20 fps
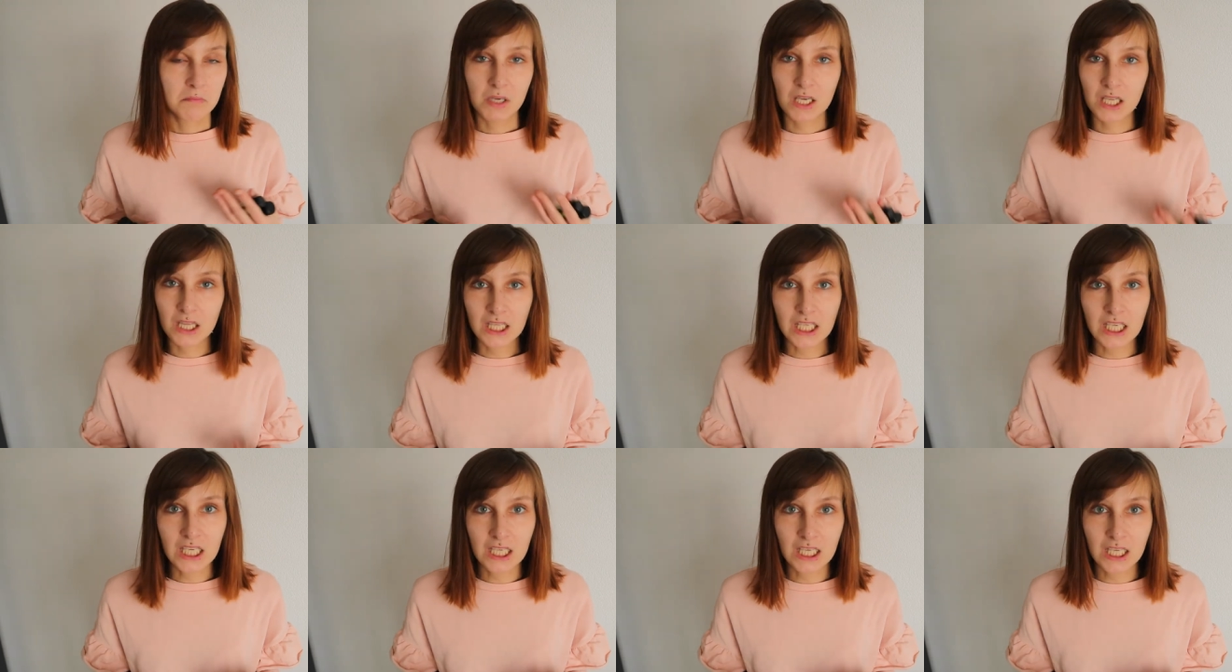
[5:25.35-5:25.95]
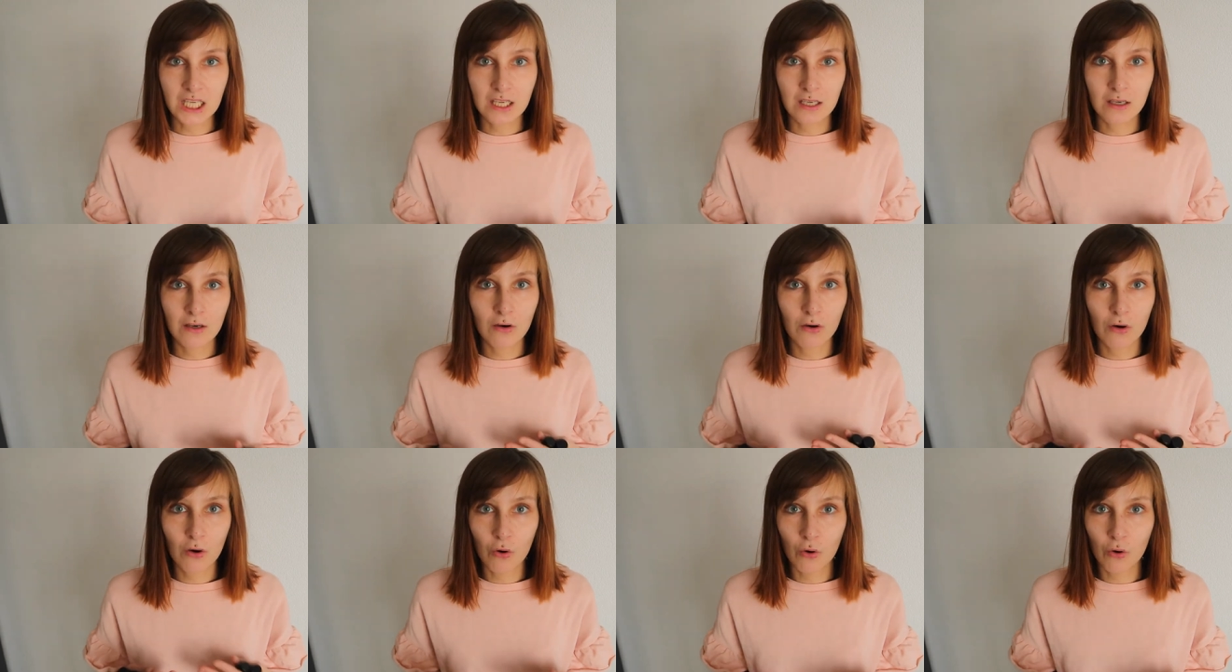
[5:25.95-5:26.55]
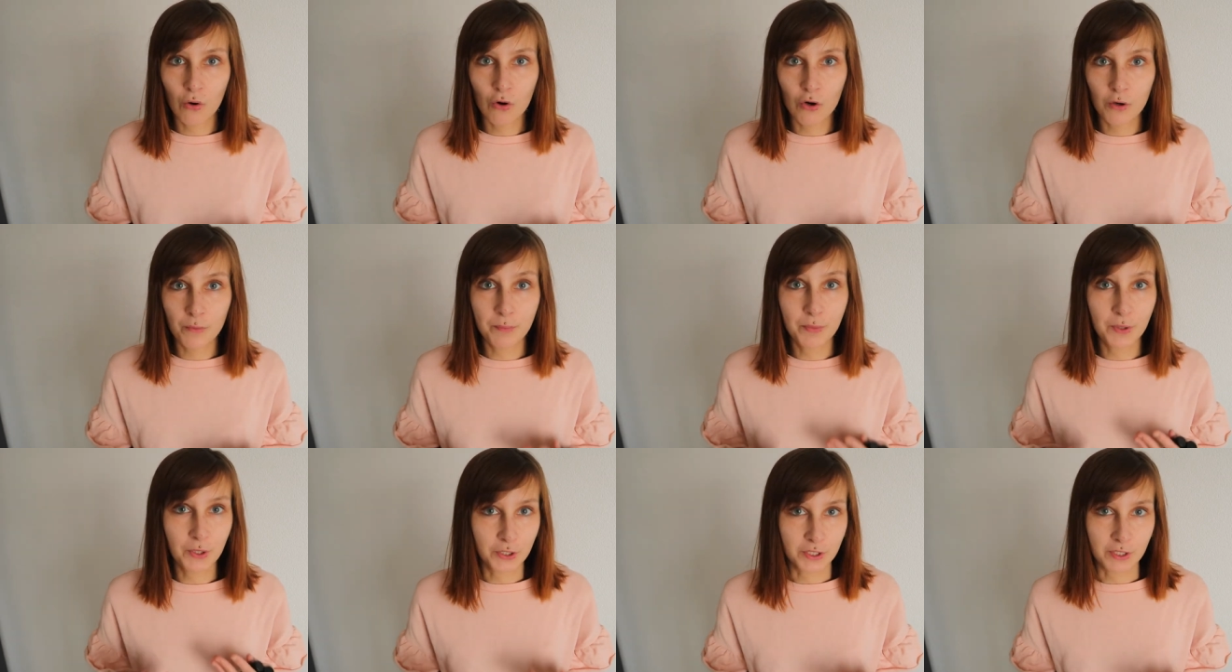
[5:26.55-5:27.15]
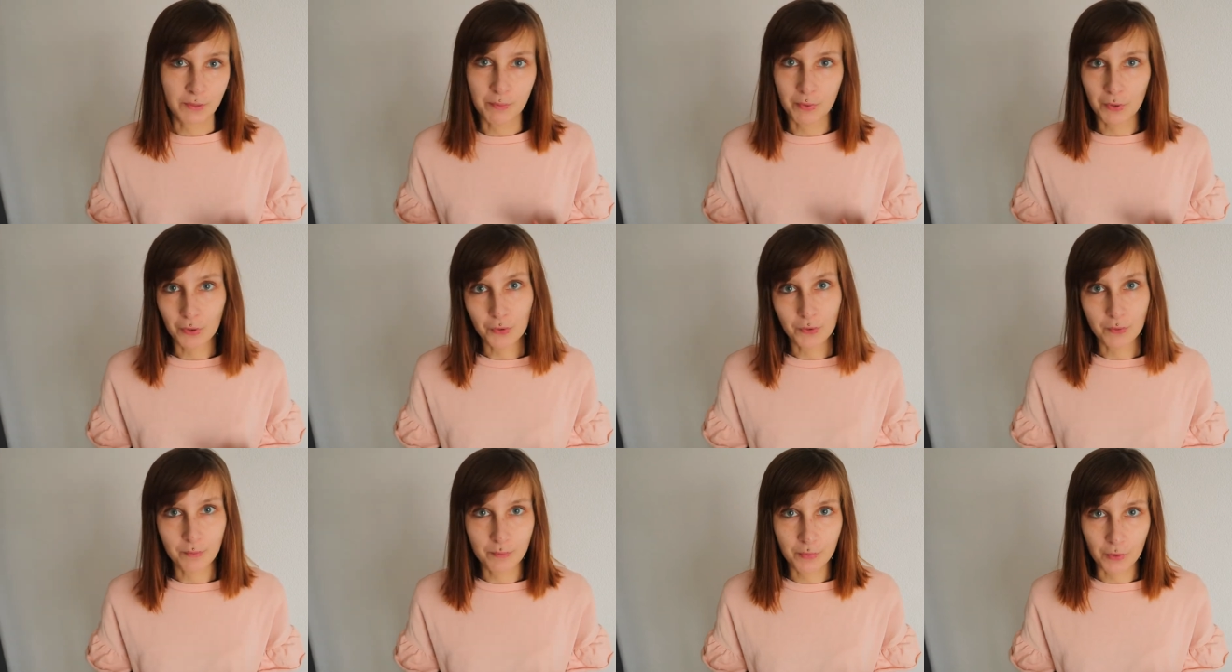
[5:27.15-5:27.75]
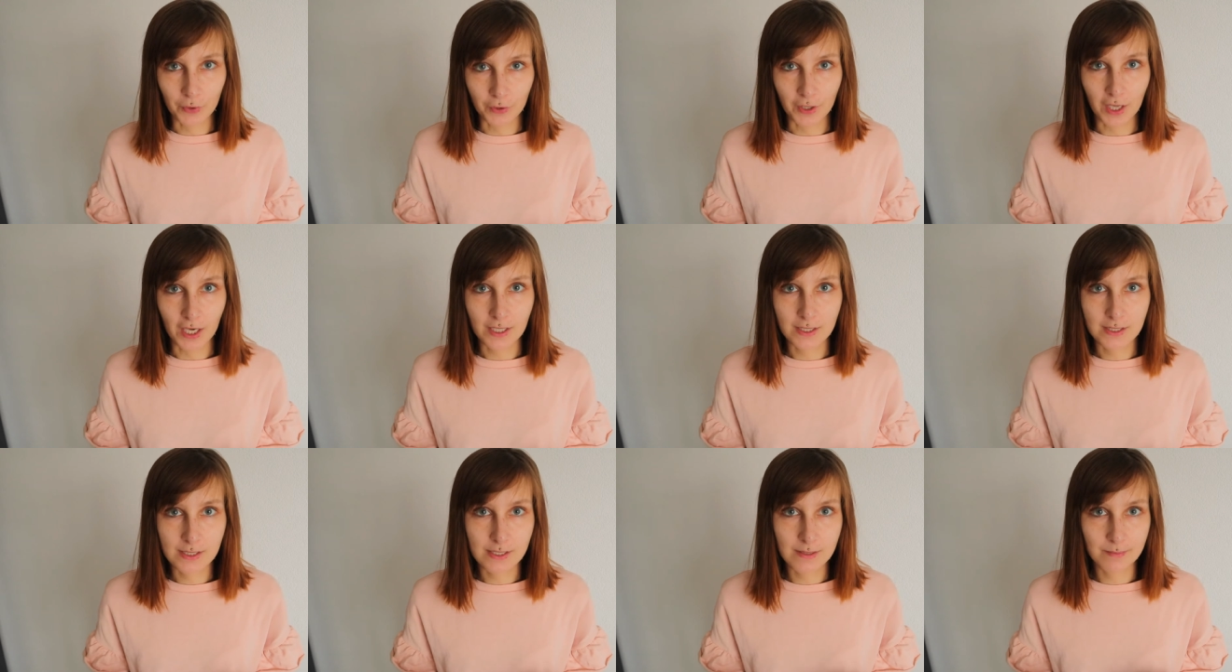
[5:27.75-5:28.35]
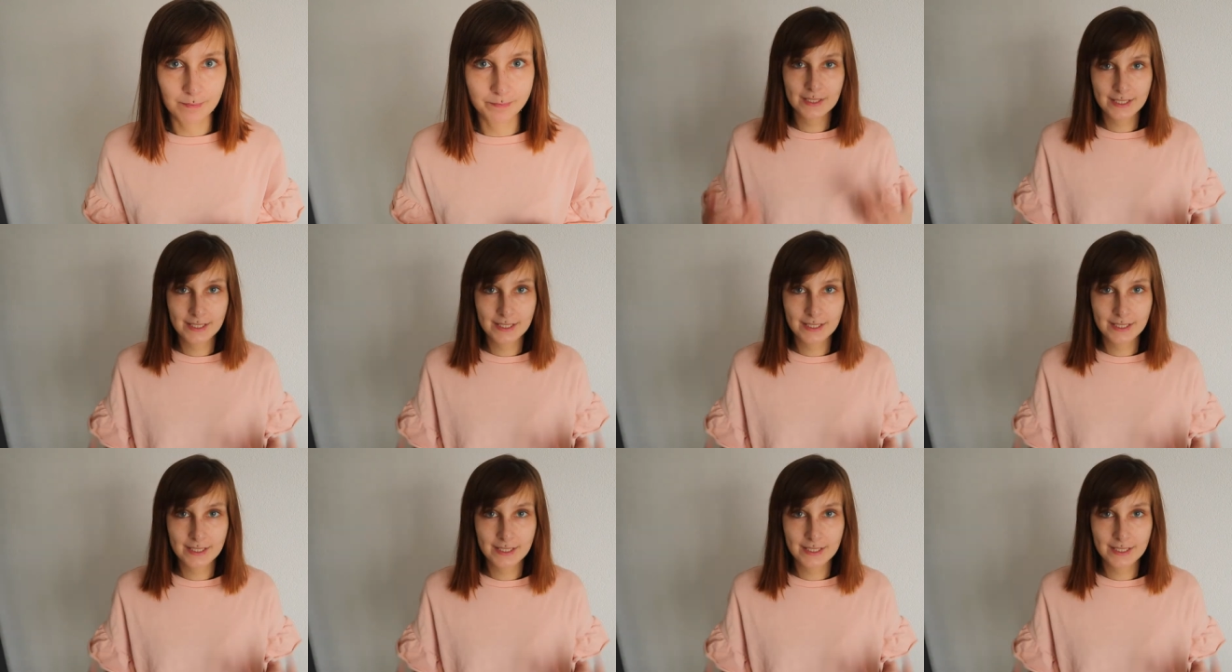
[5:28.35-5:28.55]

cleaning or beauty products.